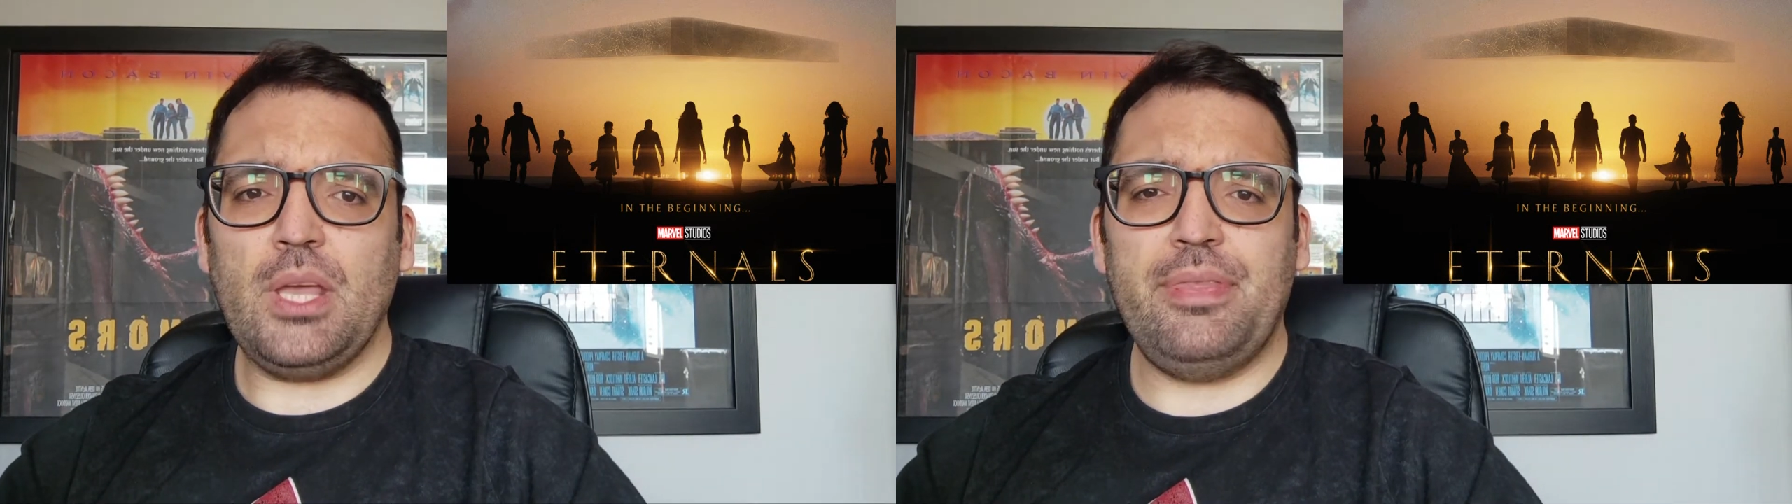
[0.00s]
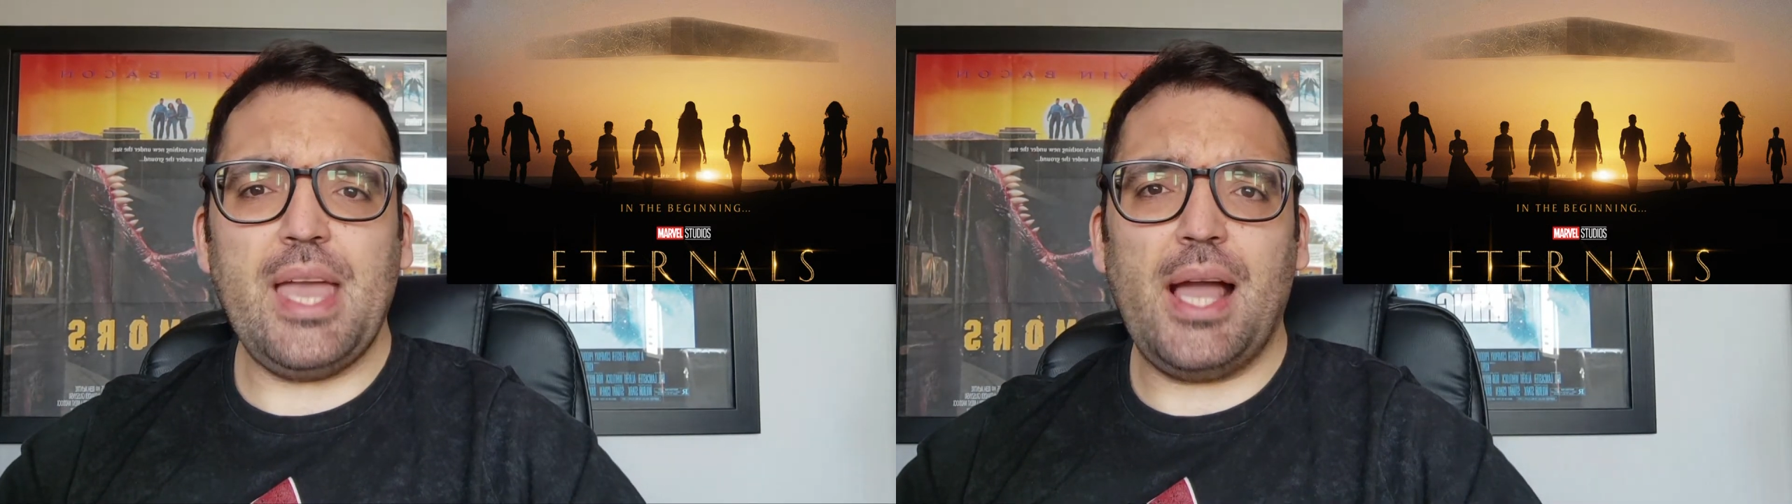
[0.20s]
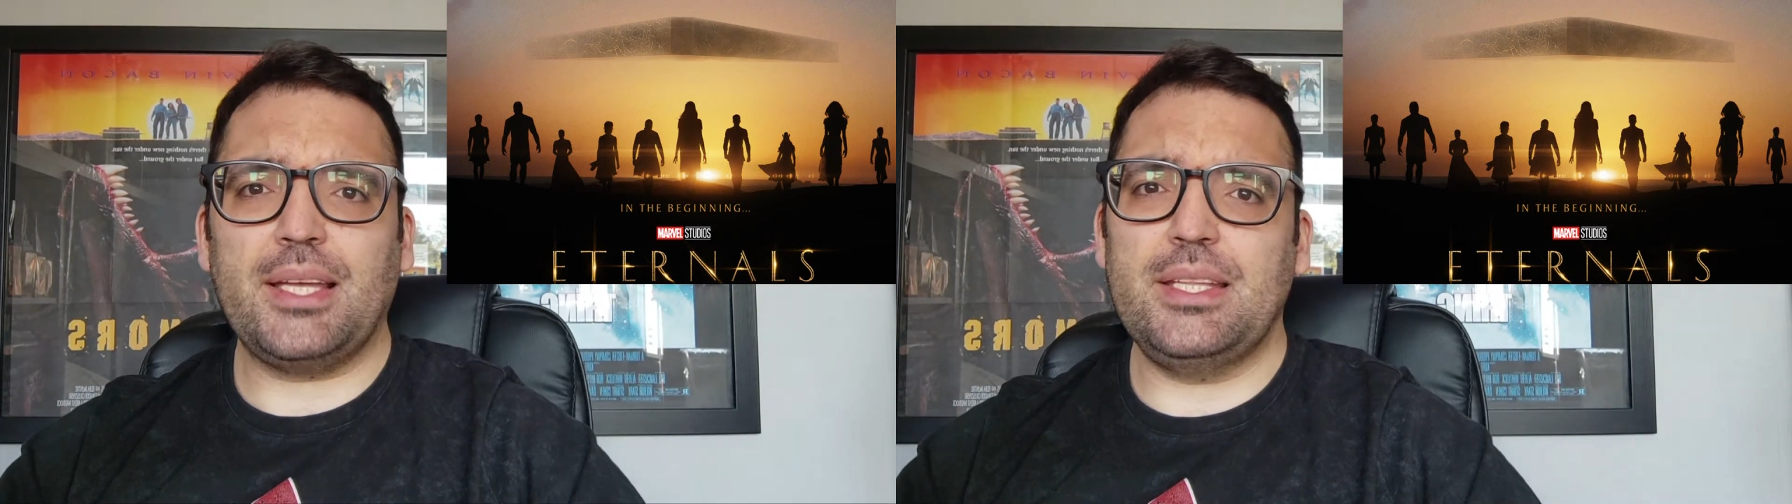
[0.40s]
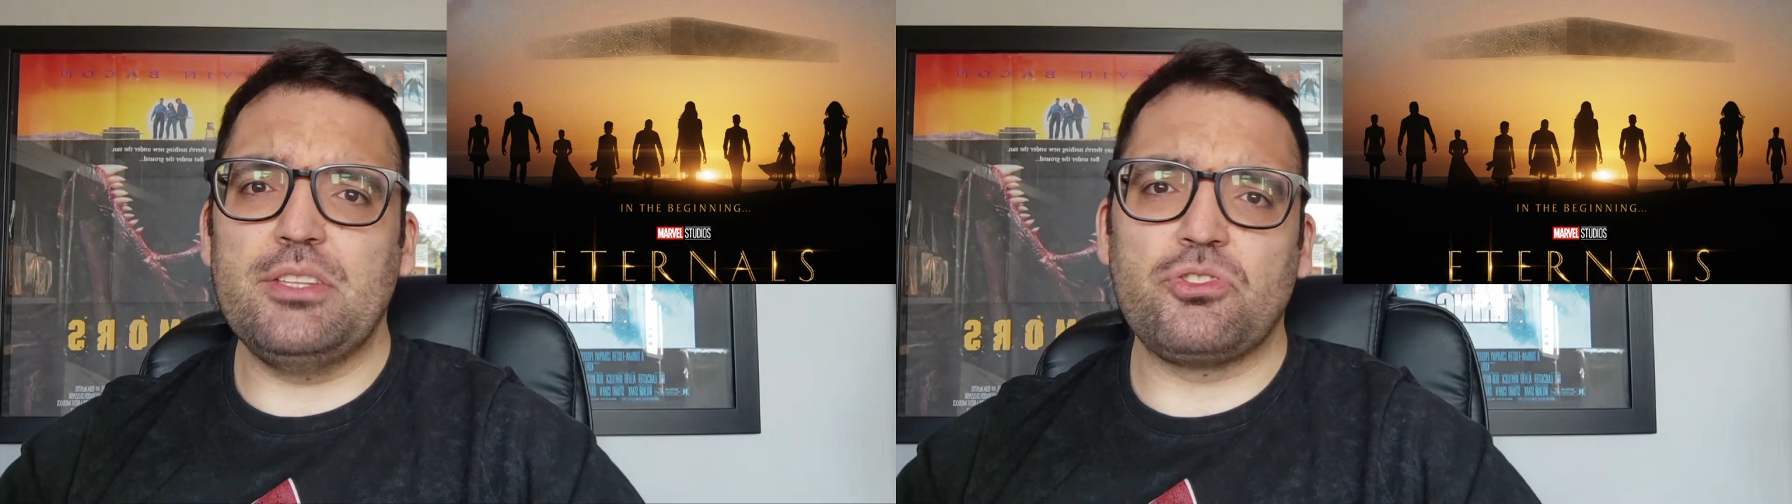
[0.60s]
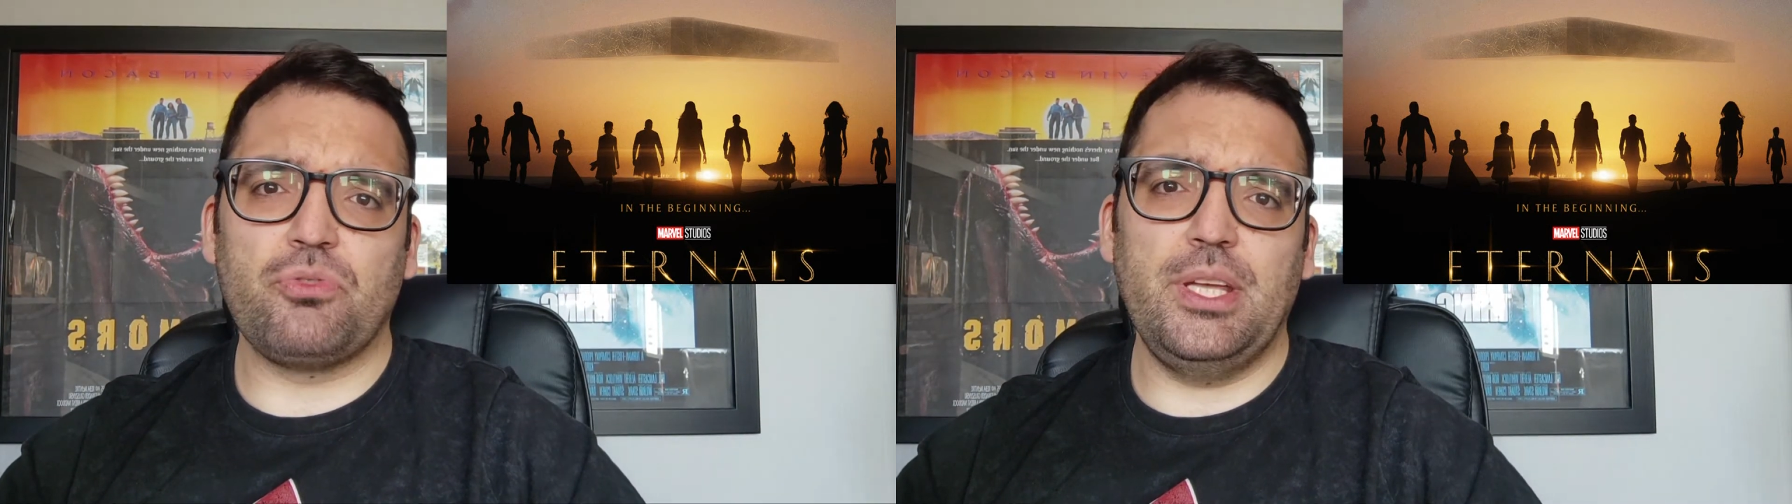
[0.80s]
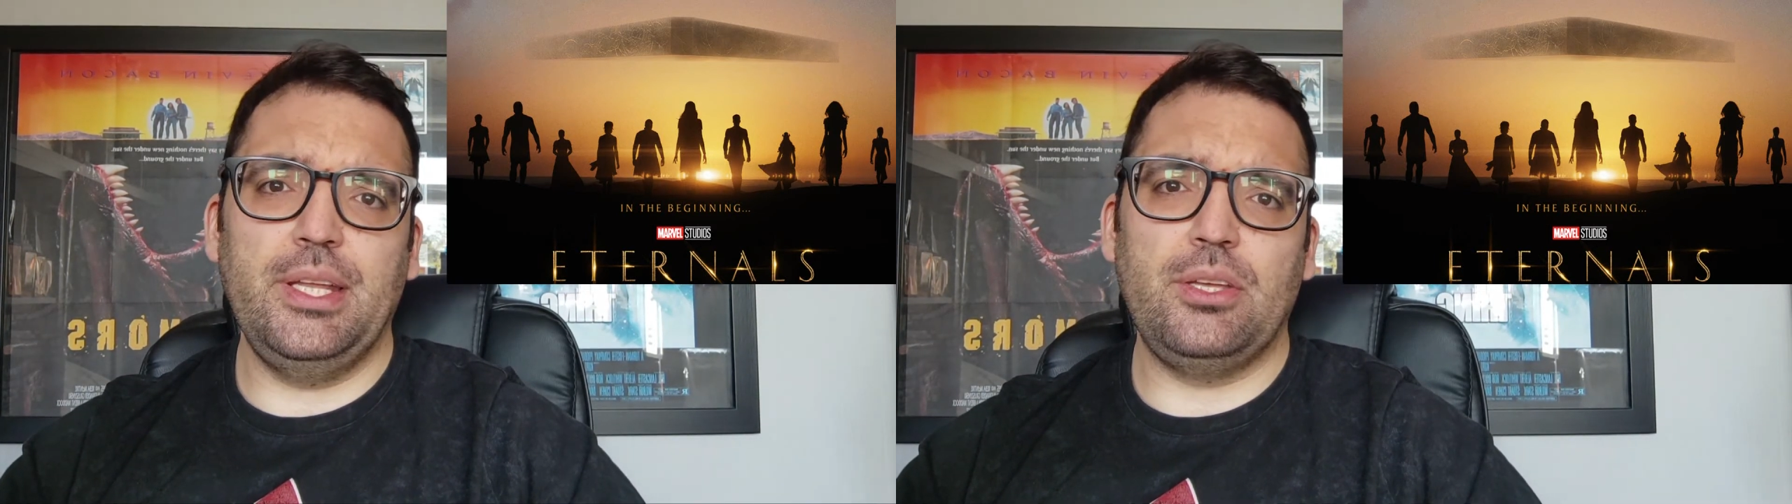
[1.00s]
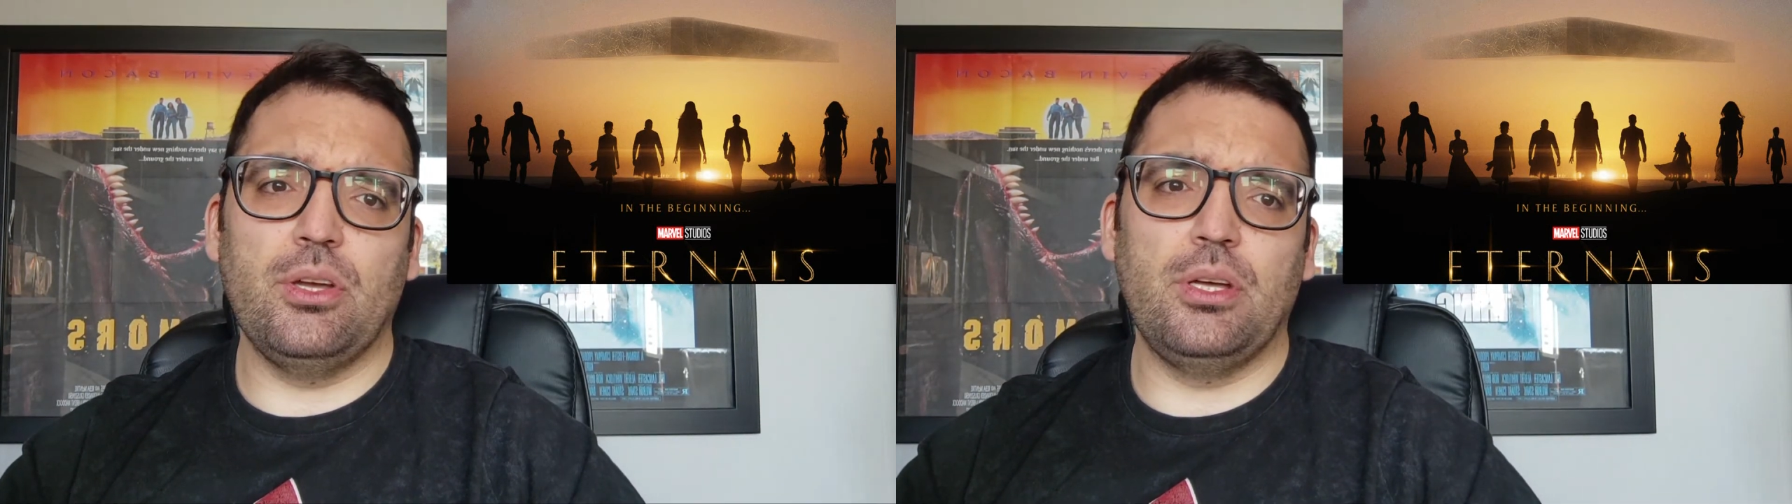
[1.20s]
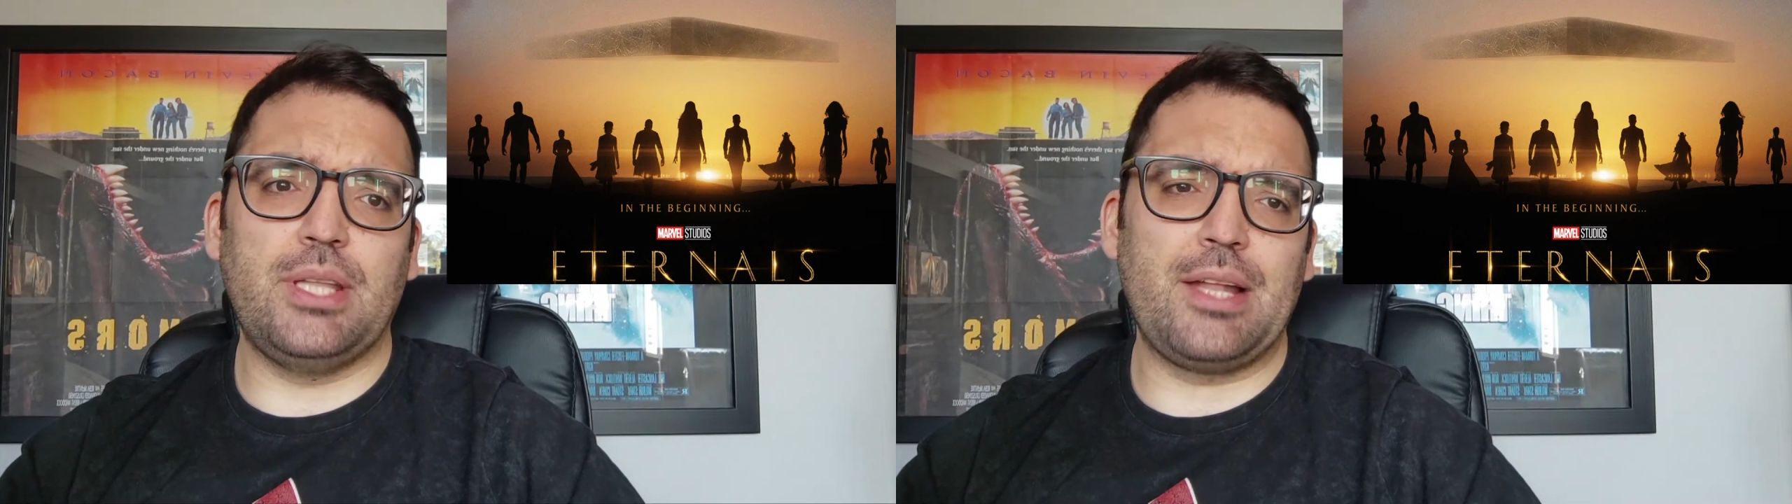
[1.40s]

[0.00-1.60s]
The acting's really good.